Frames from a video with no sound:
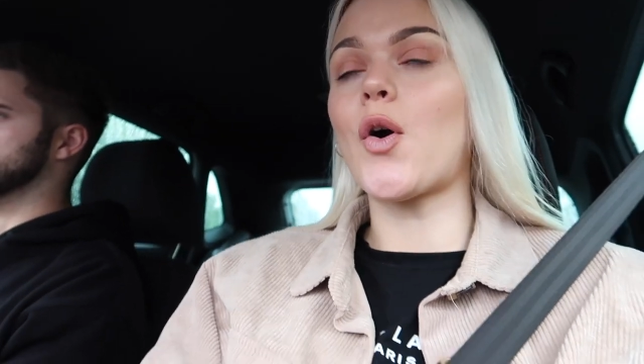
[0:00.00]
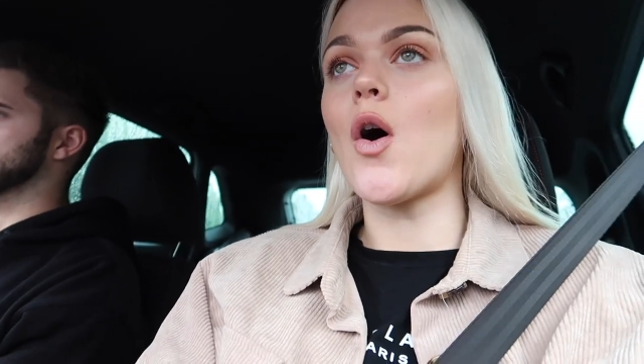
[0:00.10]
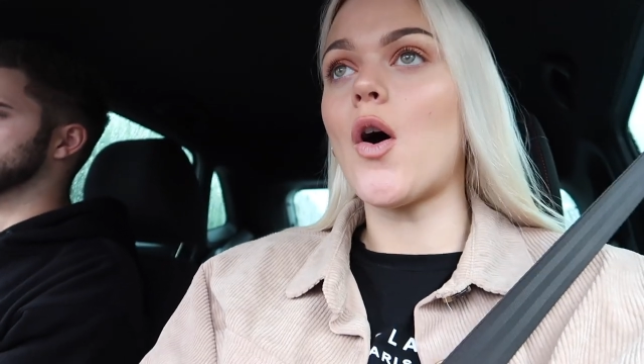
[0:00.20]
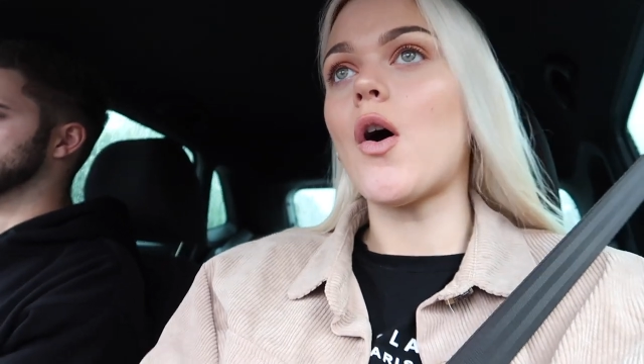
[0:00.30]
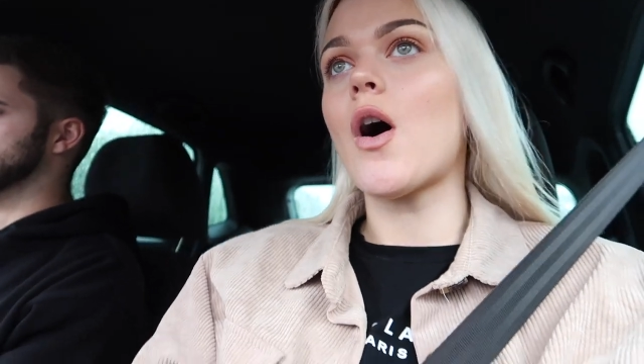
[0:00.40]

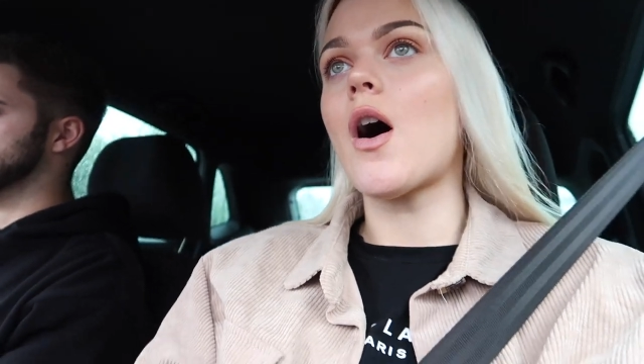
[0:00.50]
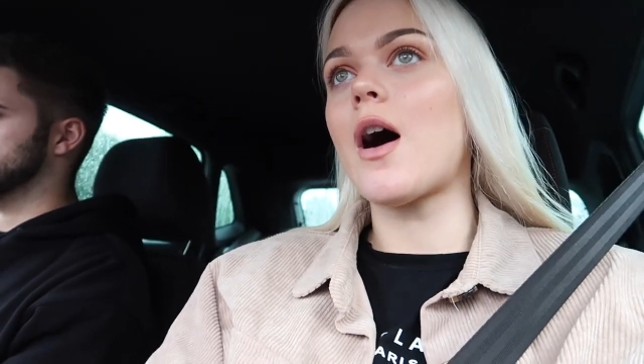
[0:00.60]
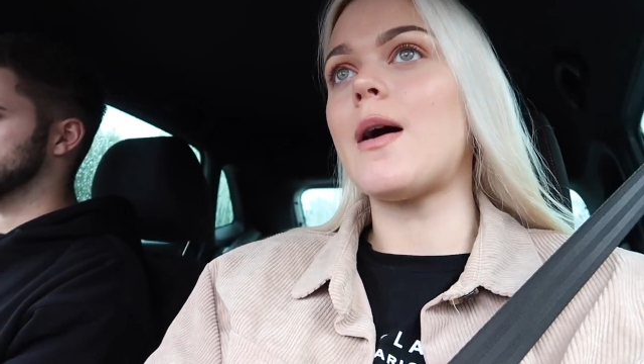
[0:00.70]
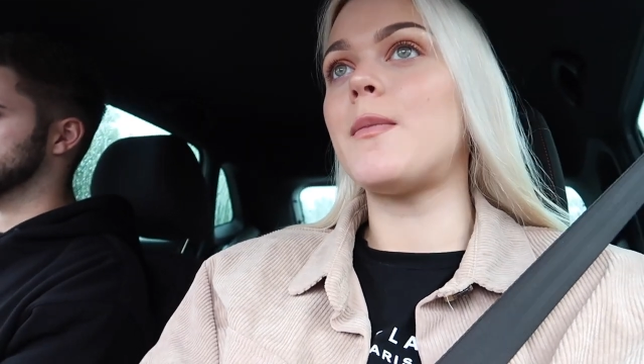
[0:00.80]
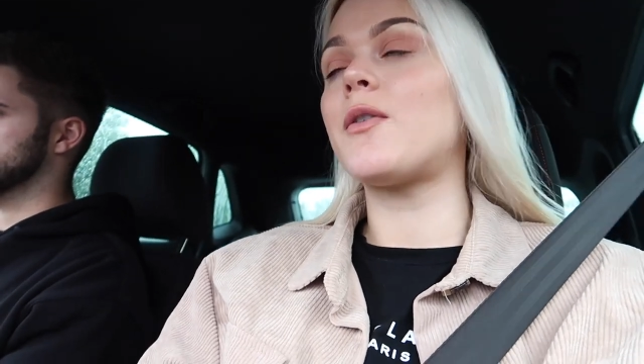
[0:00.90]

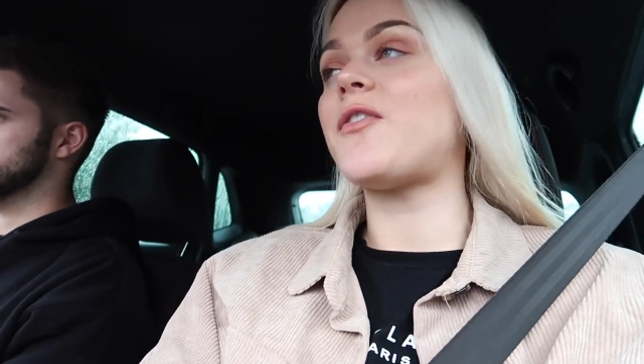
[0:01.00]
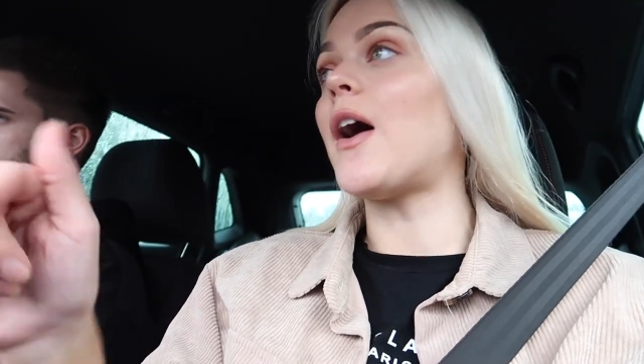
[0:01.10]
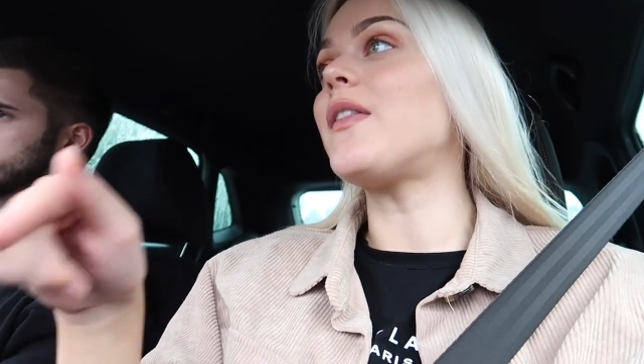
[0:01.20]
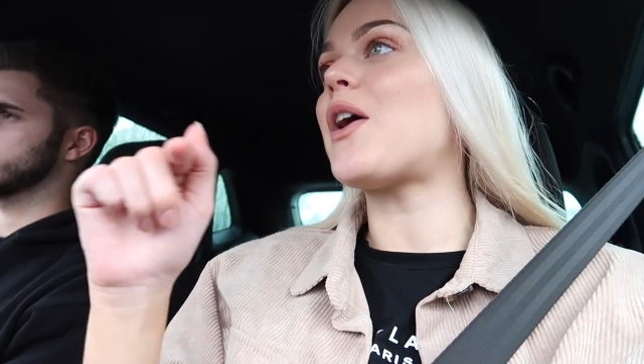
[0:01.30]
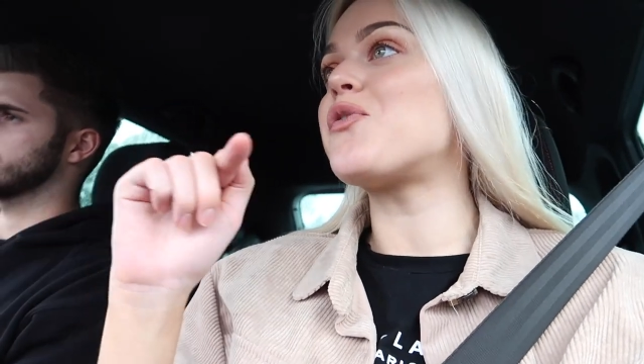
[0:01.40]

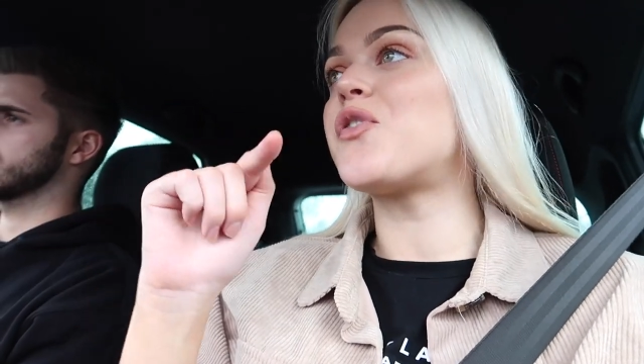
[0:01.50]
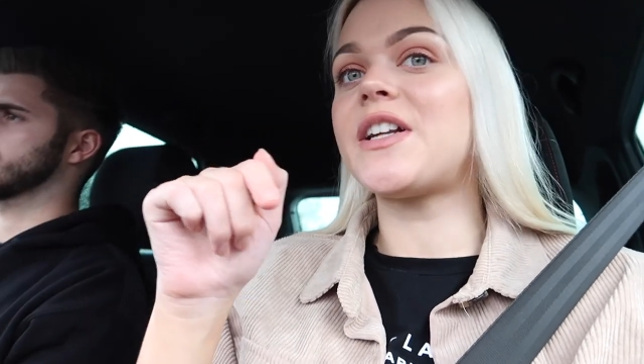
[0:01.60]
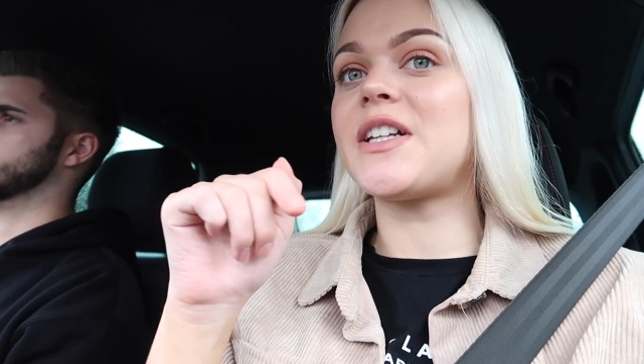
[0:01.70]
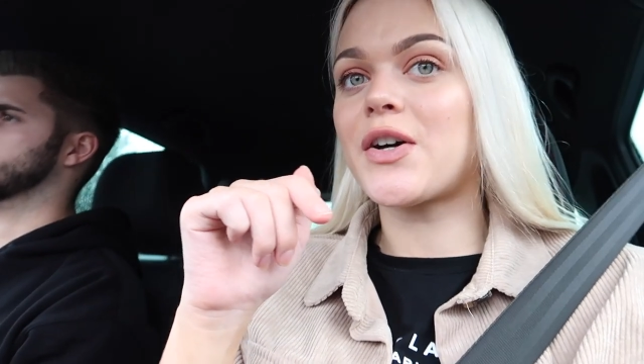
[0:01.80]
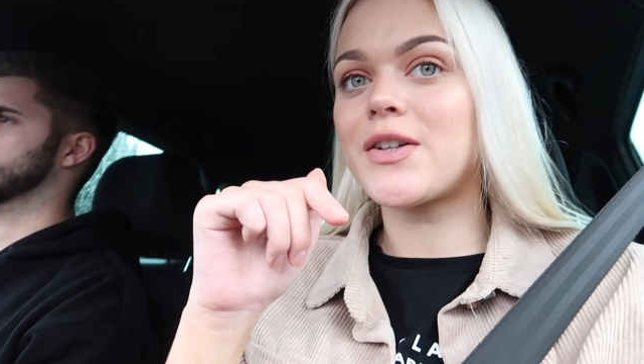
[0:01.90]
found that
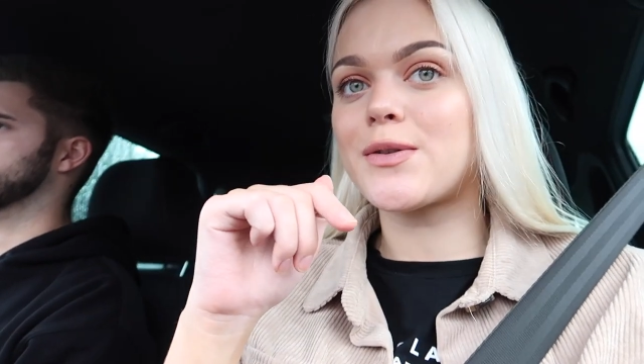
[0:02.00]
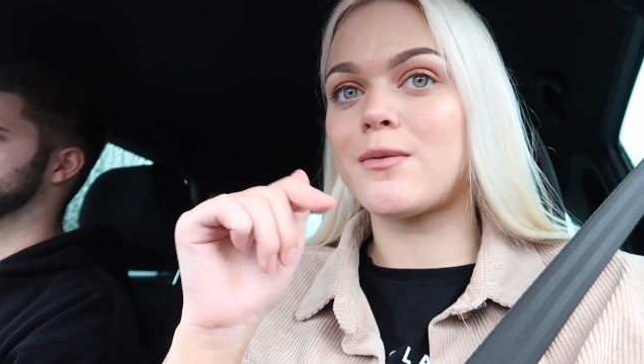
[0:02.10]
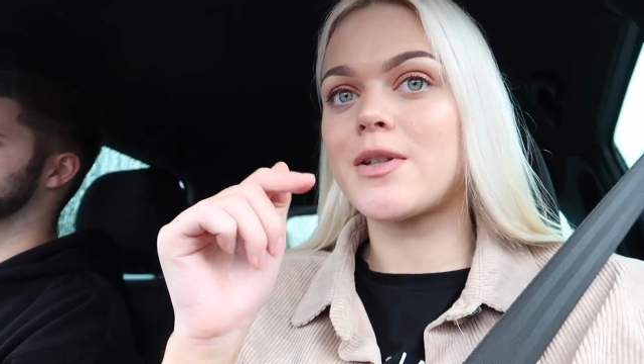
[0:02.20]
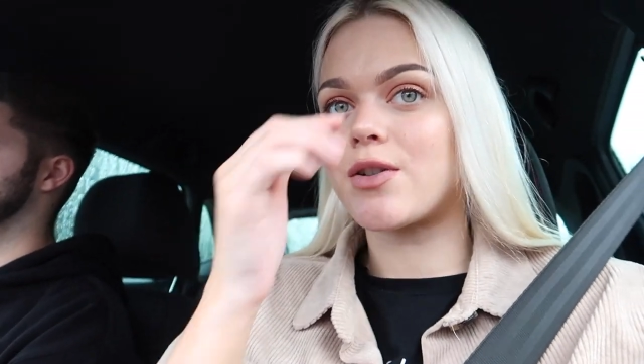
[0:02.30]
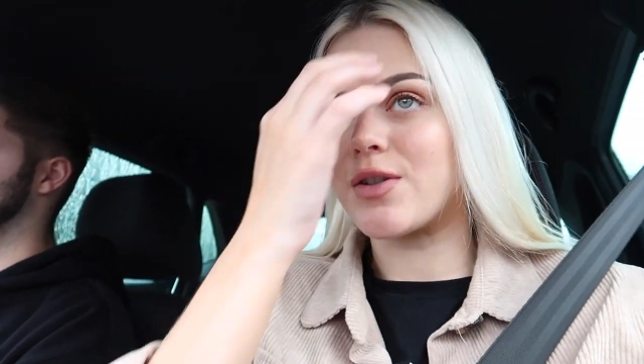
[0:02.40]
really nice
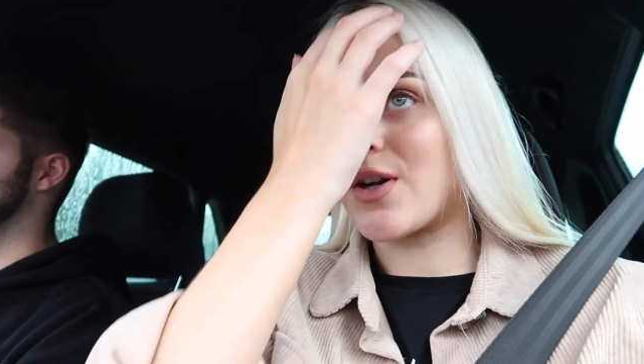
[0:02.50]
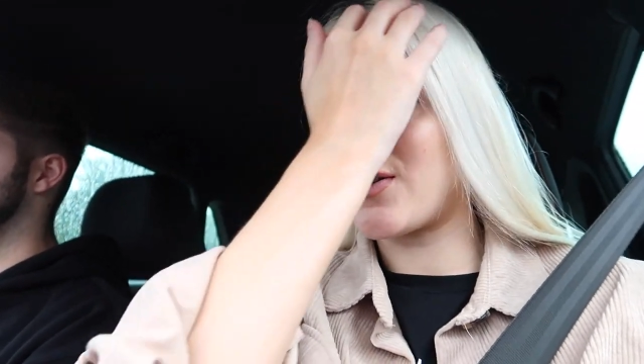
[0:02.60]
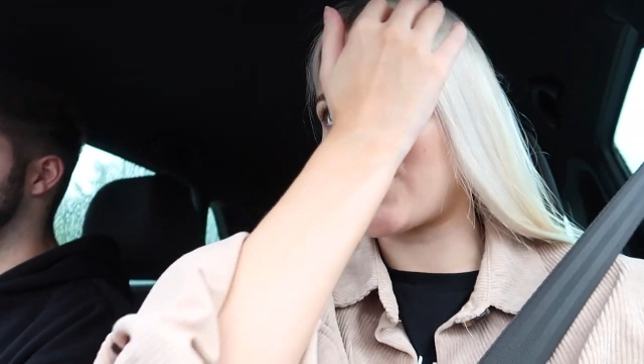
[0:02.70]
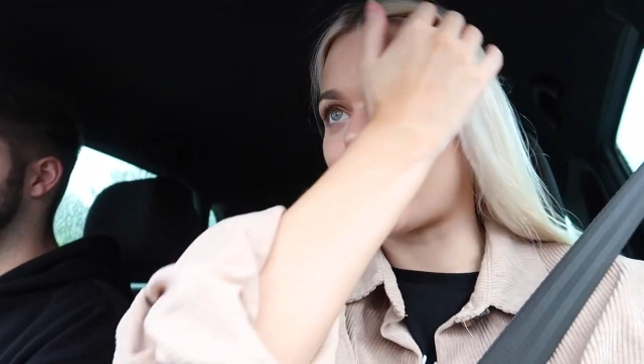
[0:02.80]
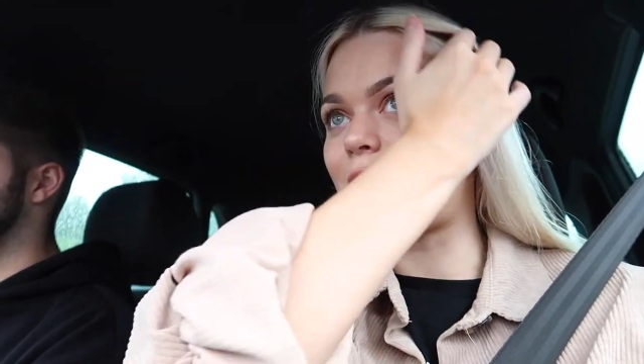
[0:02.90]
one, which I
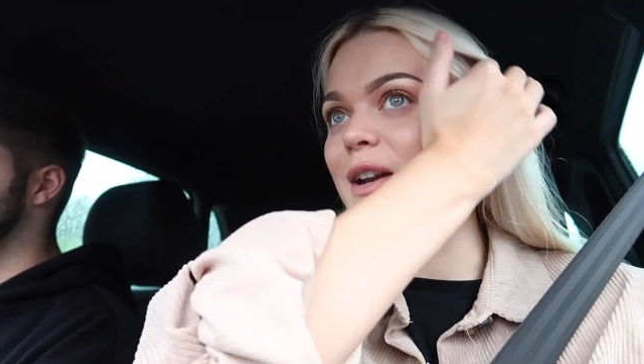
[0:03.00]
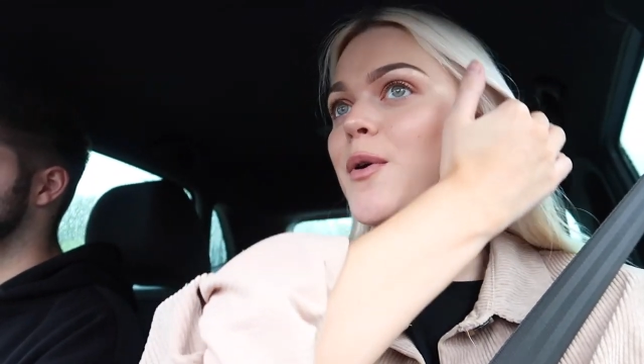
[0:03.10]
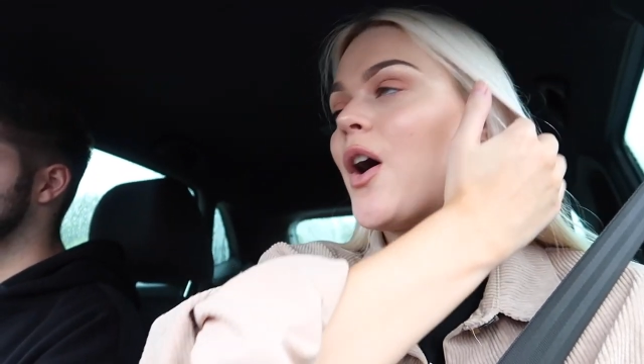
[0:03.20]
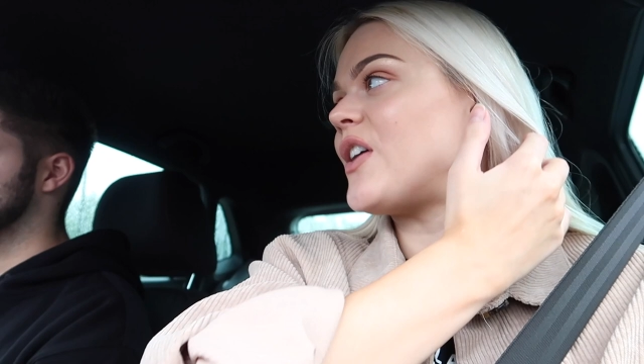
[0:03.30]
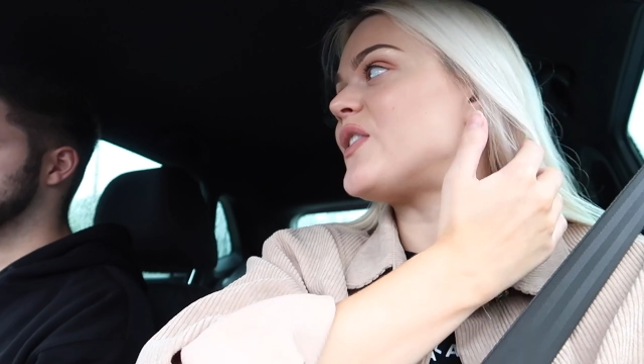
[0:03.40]
showed you, and
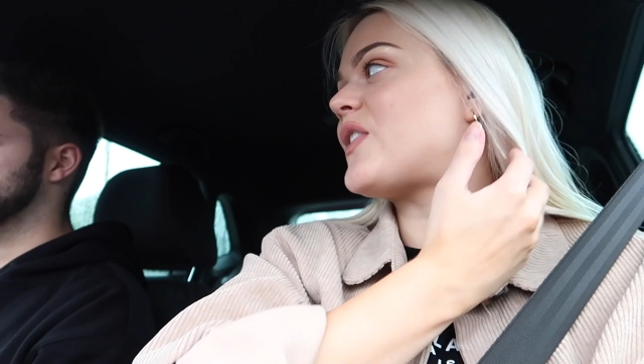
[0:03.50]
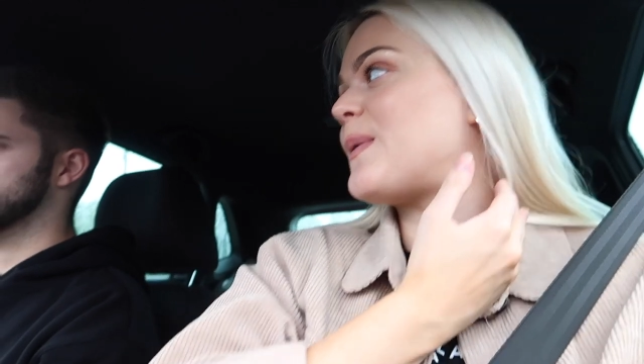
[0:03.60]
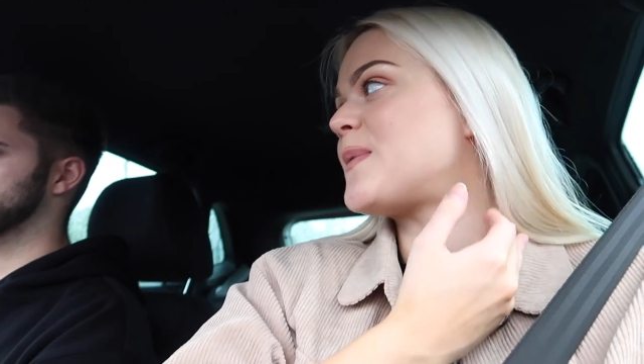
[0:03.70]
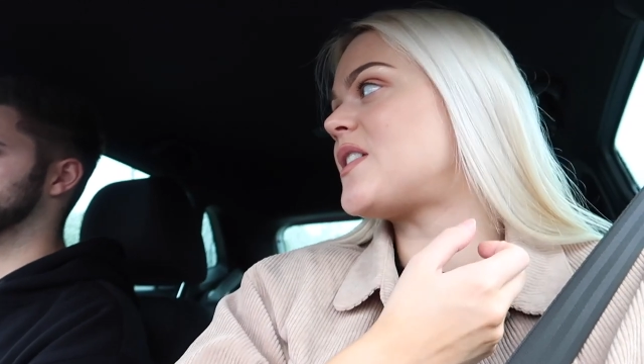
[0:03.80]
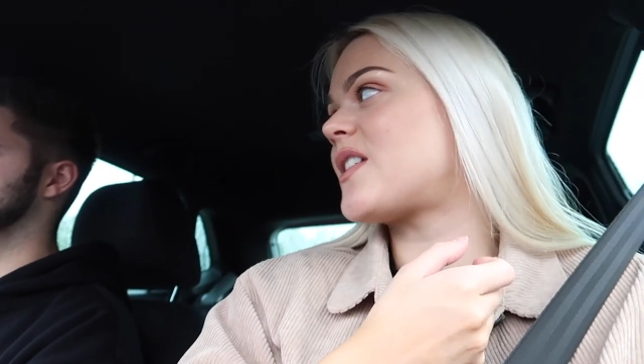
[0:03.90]
I'm kind of
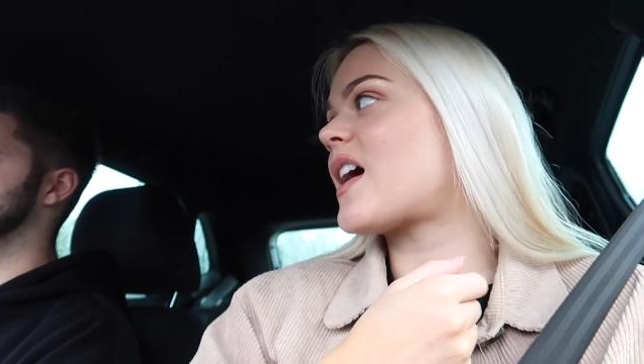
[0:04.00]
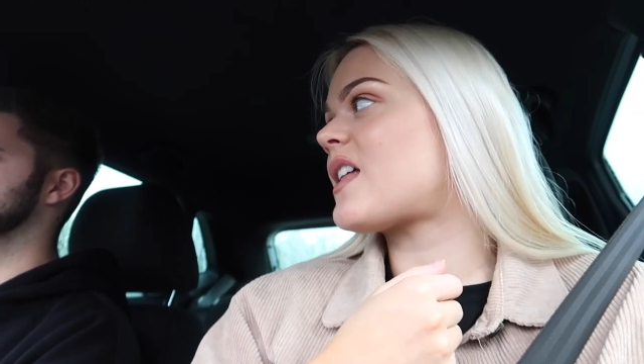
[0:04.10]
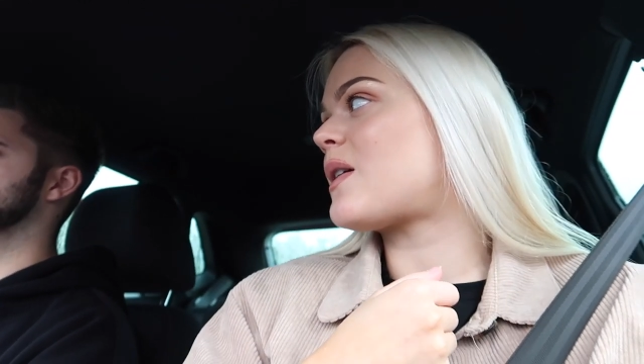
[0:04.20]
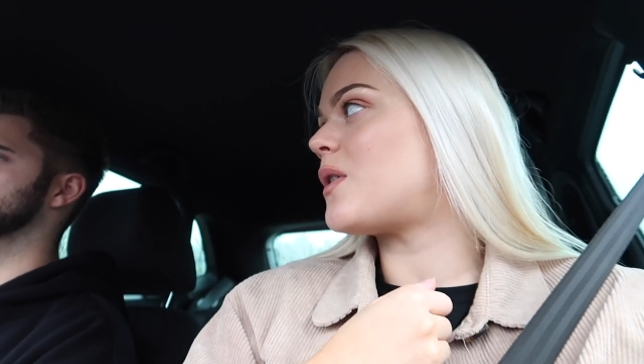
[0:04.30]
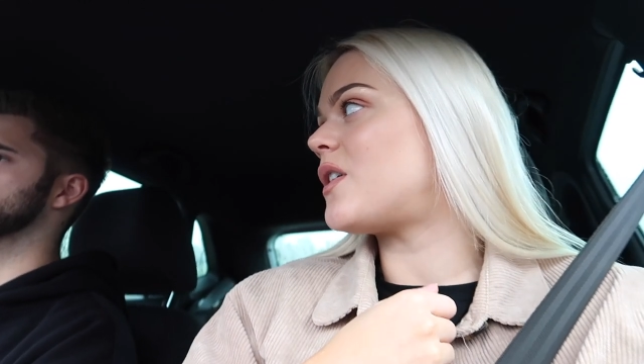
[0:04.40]
tempted to get that